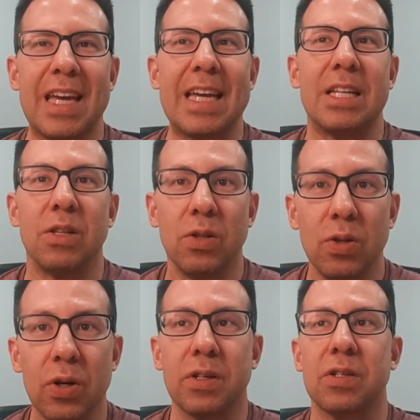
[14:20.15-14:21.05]
So it
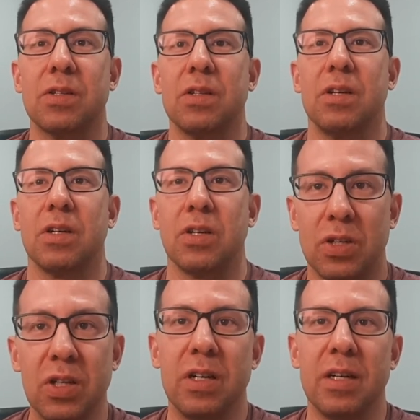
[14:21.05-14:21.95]
looks
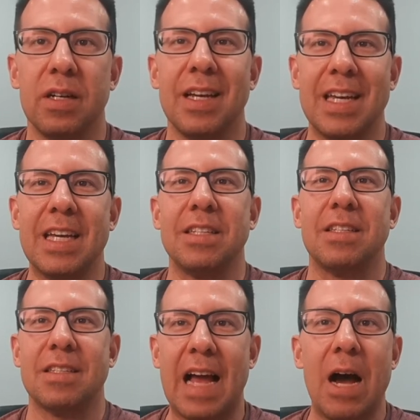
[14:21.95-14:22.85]
good. It
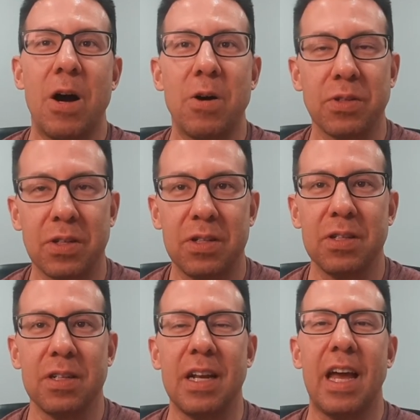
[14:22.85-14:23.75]
yes. sounds
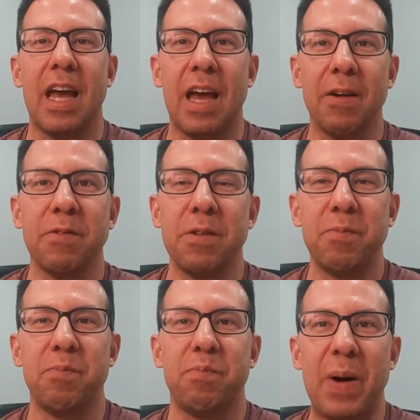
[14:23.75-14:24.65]
good.
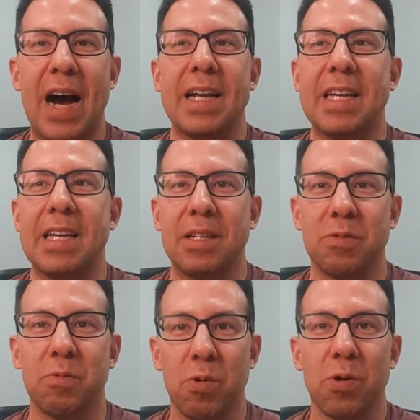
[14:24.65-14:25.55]
Everybody
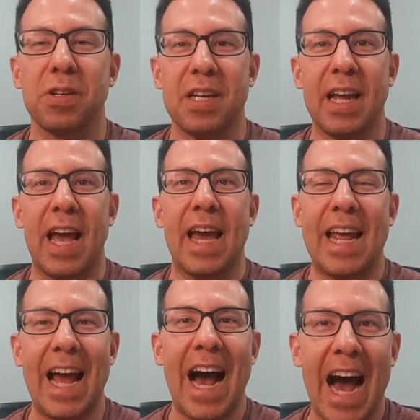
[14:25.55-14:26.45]
is working at
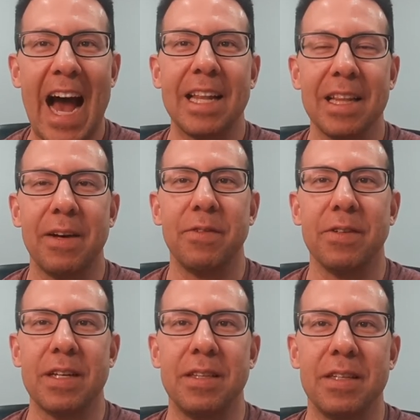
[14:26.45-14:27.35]
a high
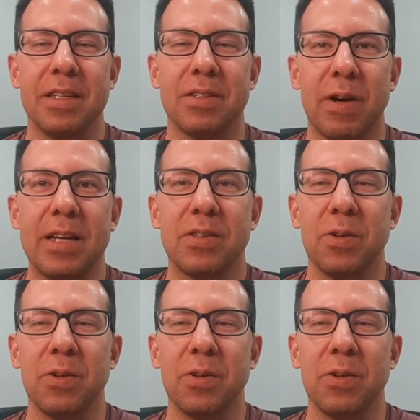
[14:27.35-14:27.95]
level in this, right?